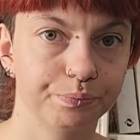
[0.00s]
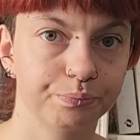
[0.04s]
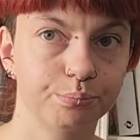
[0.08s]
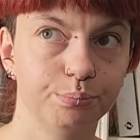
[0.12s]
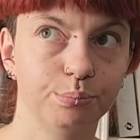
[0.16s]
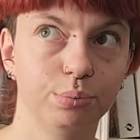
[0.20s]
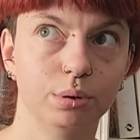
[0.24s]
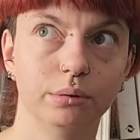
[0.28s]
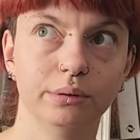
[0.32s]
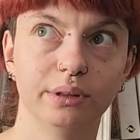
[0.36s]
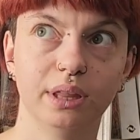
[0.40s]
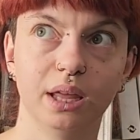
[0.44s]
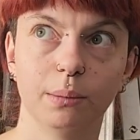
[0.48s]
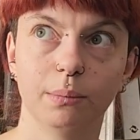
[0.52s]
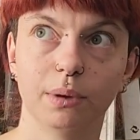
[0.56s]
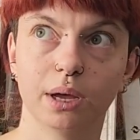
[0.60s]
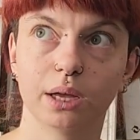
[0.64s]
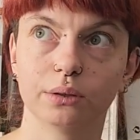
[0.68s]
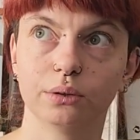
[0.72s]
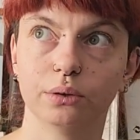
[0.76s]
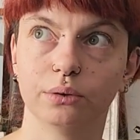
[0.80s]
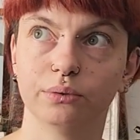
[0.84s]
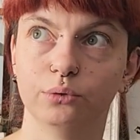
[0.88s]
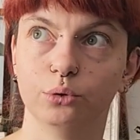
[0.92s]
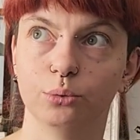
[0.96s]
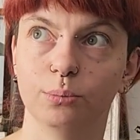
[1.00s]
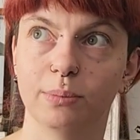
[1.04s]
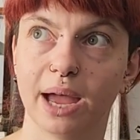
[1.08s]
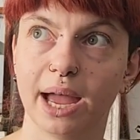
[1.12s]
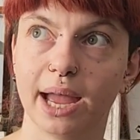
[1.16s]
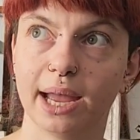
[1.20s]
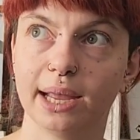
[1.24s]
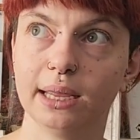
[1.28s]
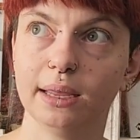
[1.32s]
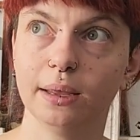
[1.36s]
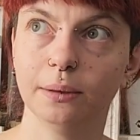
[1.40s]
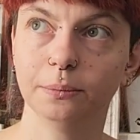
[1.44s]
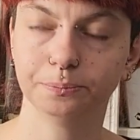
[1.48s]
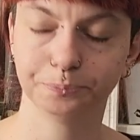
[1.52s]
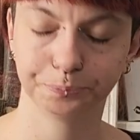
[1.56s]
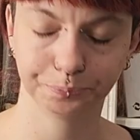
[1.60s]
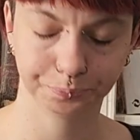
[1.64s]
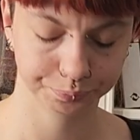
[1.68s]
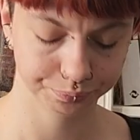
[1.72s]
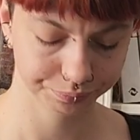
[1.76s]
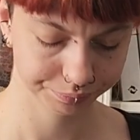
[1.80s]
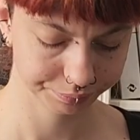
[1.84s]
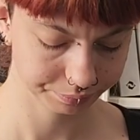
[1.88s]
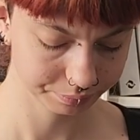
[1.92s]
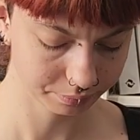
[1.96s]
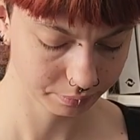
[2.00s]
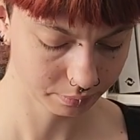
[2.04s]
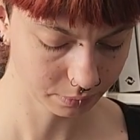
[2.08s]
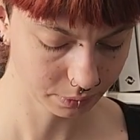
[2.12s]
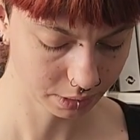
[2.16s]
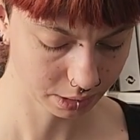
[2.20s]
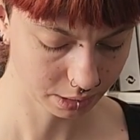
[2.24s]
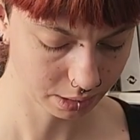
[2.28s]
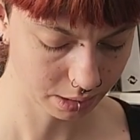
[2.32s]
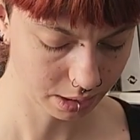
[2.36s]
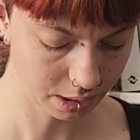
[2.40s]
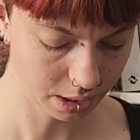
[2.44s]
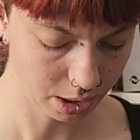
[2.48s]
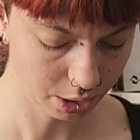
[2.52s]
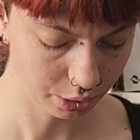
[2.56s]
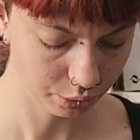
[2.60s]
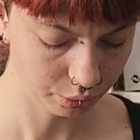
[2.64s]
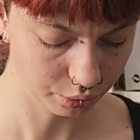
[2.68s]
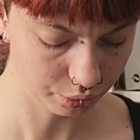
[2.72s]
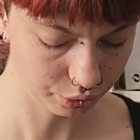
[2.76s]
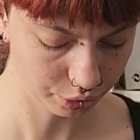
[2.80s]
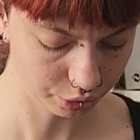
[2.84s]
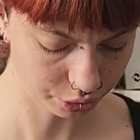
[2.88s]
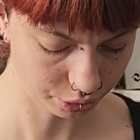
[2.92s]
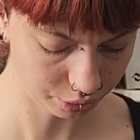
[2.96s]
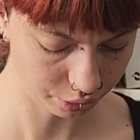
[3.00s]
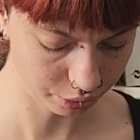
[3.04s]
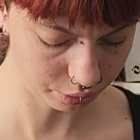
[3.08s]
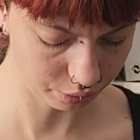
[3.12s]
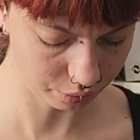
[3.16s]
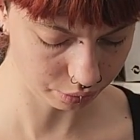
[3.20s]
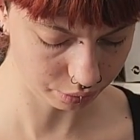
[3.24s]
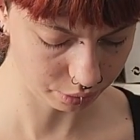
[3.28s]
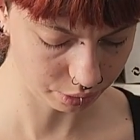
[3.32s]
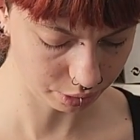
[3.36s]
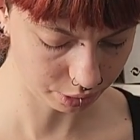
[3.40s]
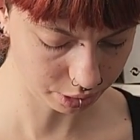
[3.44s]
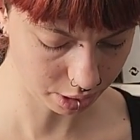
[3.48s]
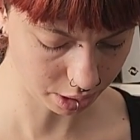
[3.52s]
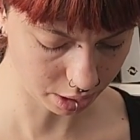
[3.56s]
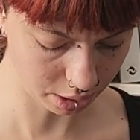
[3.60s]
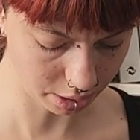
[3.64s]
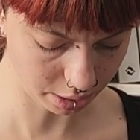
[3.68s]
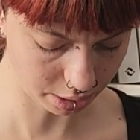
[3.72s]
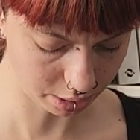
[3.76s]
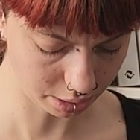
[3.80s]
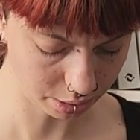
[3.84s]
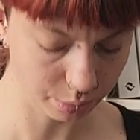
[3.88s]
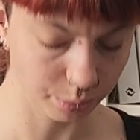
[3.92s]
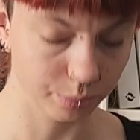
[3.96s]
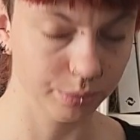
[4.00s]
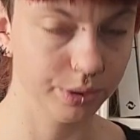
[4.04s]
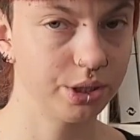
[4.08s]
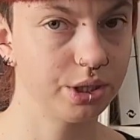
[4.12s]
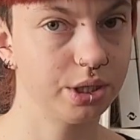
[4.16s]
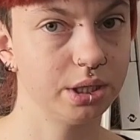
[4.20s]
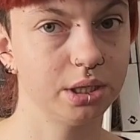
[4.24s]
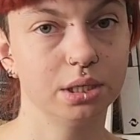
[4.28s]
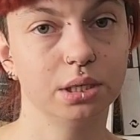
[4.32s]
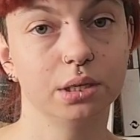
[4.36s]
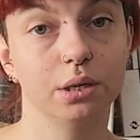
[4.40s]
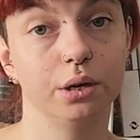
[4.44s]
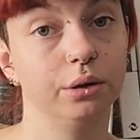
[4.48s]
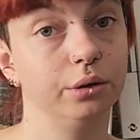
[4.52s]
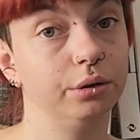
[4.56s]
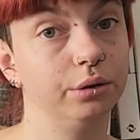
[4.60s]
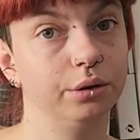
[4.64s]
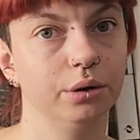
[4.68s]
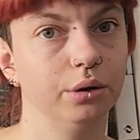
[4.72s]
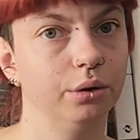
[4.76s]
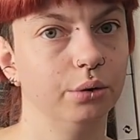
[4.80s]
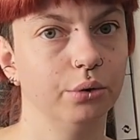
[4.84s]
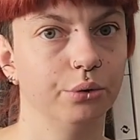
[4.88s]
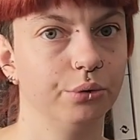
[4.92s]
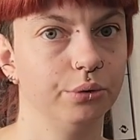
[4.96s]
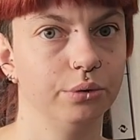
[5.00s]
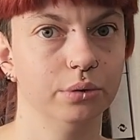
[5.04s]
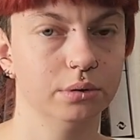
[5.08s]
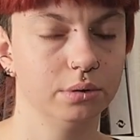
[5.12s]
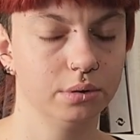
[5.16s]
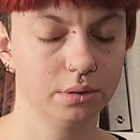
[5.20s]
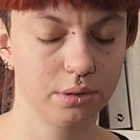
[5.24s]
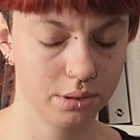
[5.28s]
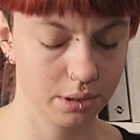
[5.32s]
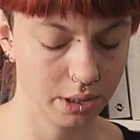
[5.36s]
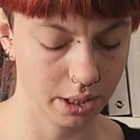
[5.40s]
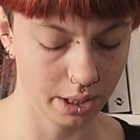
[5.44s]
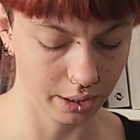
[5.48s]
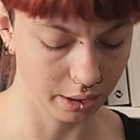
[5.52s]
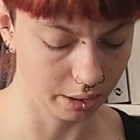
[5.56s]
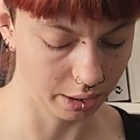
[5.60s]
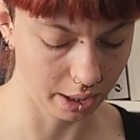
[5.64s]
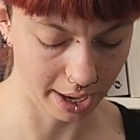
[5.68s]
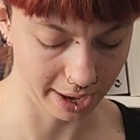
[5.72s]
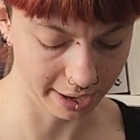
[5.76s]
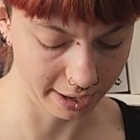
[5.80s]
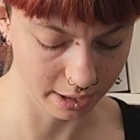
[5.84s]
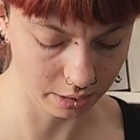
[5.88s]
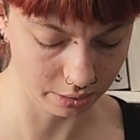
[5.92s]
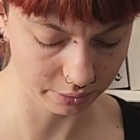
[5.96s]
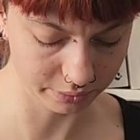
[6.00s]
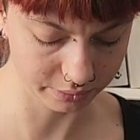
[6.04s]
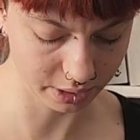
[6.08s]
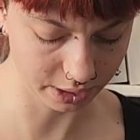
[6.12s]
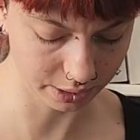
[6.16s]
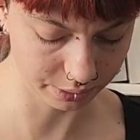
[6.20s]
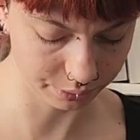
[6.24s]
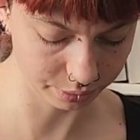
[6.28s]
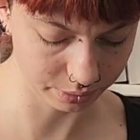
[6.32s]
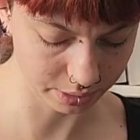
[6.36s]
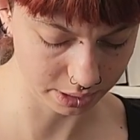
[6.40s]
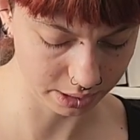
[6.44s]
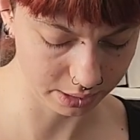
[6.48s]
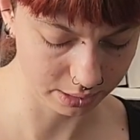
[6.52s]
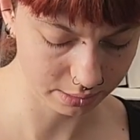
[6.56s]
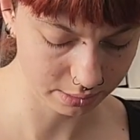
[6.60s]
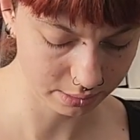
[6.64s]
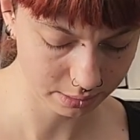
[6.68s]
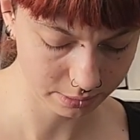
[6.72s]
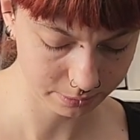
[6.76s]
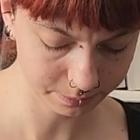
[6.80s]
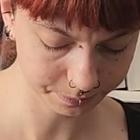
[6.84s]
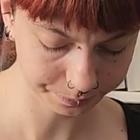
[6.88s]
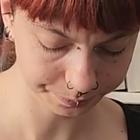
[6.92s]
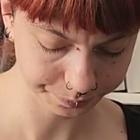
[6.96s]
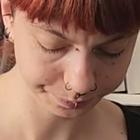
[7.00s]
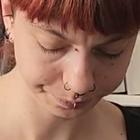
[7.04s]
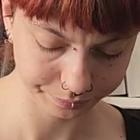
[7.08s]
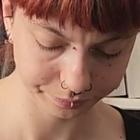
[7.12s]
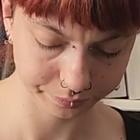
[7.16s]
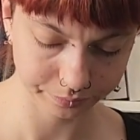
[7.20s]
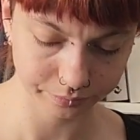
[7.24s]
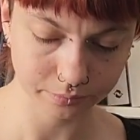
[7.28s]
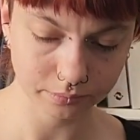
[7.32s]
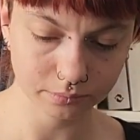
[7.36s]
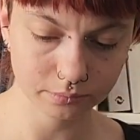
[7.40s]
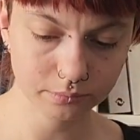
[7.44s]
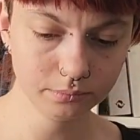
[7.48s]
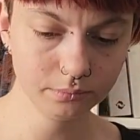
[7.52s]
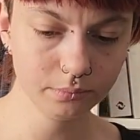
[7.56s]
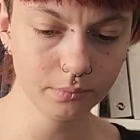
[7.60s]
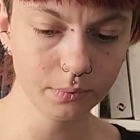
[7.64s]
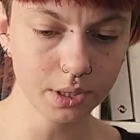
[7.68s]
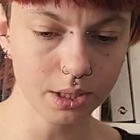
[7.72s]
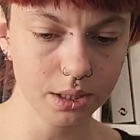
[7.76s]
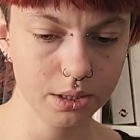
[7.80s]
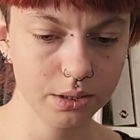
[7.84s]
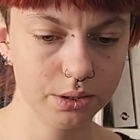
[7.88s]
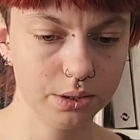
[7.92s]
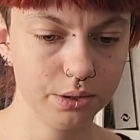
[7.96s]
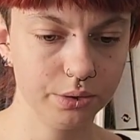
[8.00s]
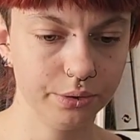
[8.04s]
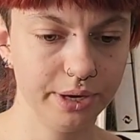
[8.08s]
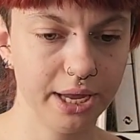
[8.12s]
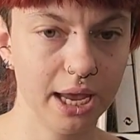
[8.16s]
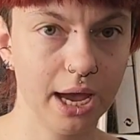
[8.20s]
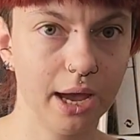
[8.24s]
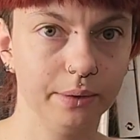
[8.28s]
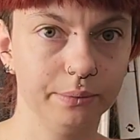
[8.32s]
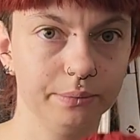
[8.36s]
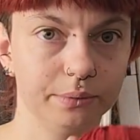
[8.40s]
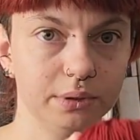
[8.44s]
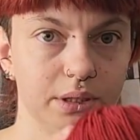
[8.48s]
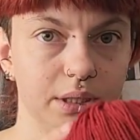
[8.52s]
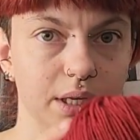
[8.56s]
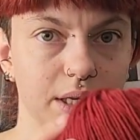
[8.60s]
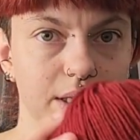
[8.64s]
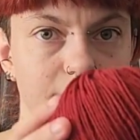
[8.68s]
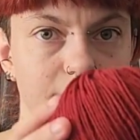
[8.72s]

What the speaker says: pull them out of the bag to show you the color, which is glorious. I love that red. So yeah, that